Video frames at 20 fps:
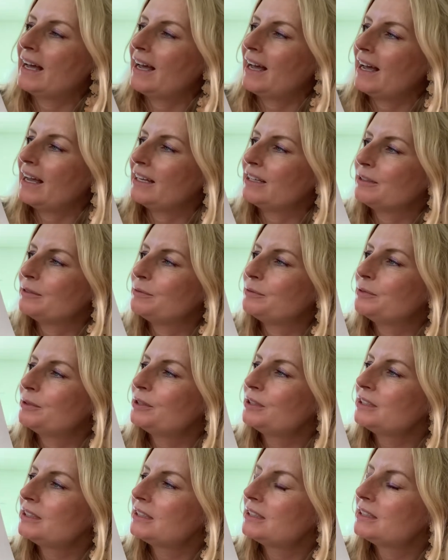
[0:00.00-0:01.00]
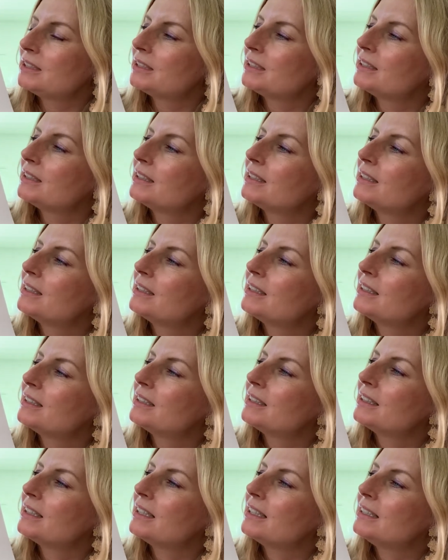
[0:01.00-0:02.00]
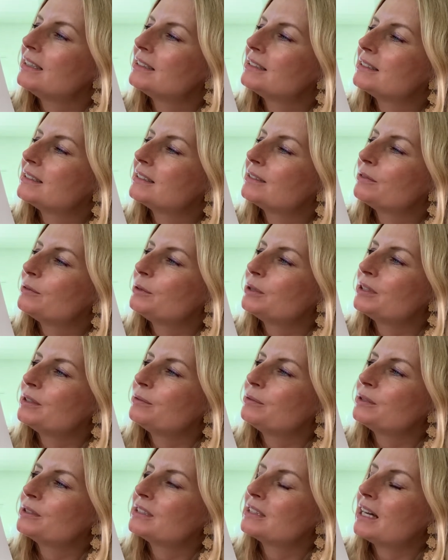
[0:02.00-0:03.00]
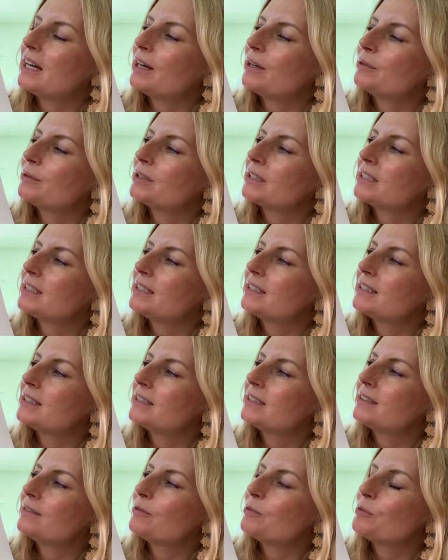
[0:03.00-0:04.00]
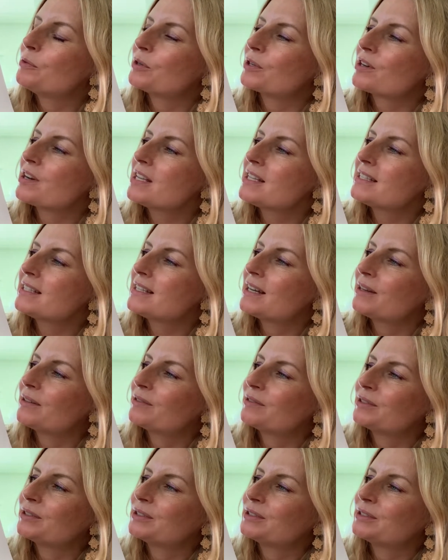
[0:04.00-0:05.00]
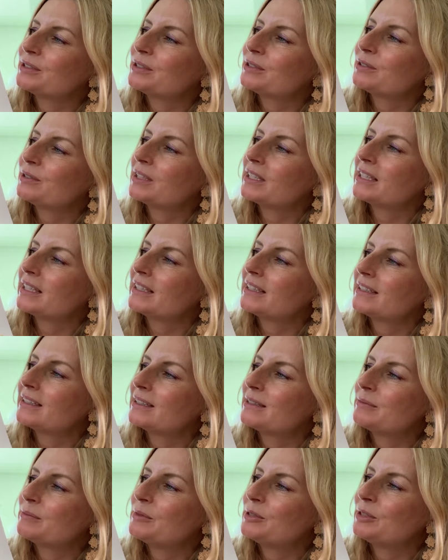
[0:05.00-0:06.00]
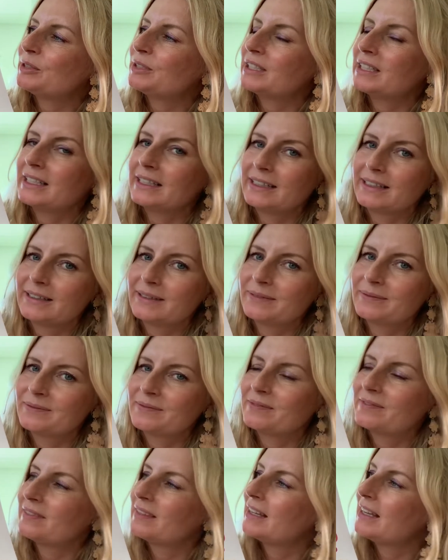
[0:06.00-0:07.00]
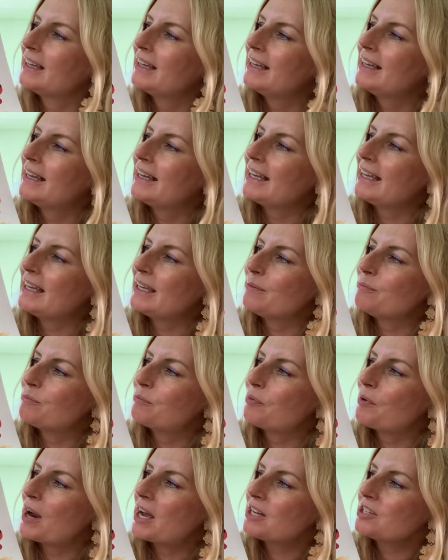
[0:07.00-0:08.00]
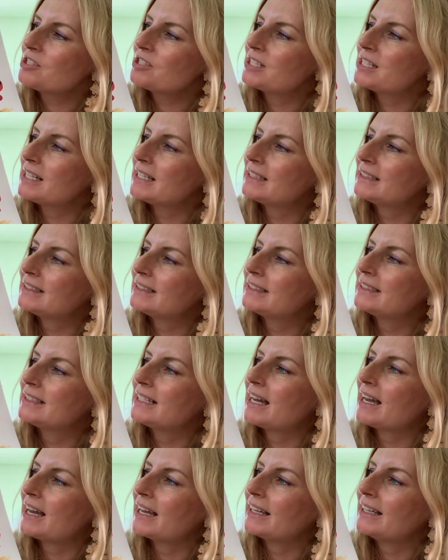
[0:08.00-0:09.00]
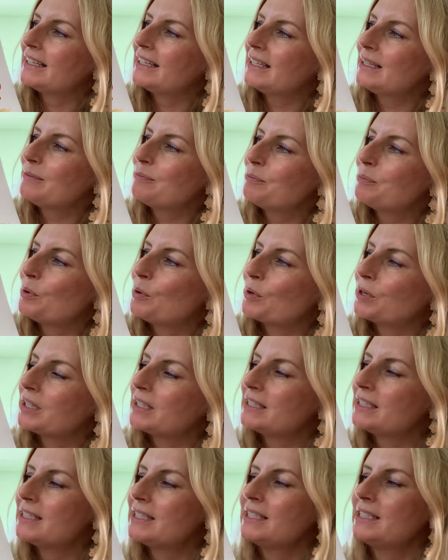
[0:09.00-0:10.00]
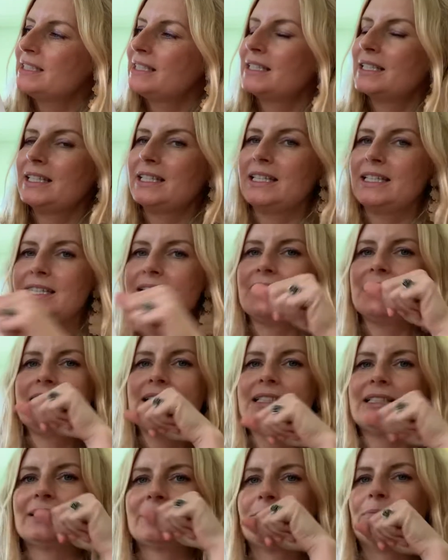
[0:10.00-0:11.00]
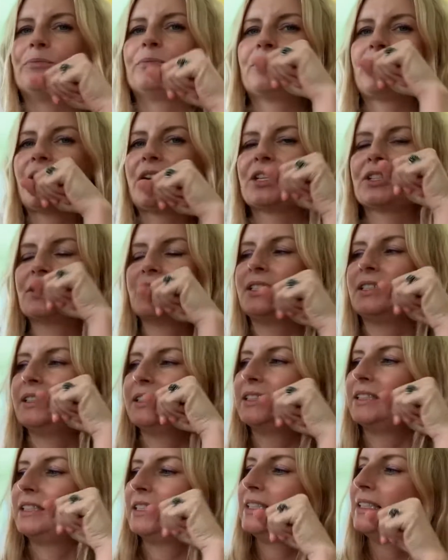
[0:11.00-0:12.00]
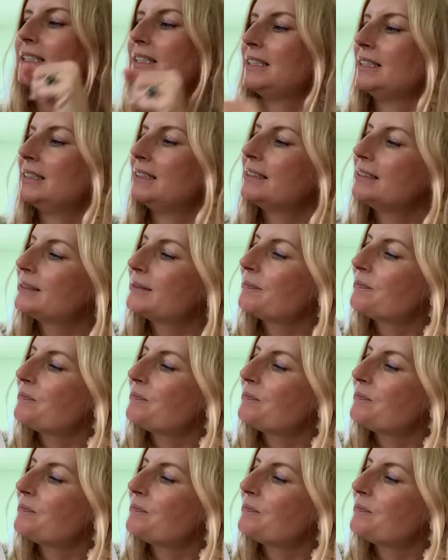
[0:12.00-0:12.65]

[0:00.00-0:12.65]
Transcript: And what was our Worrysaurus doing in the morning? He brushed his tiny pointy teeth, brushed his teeth.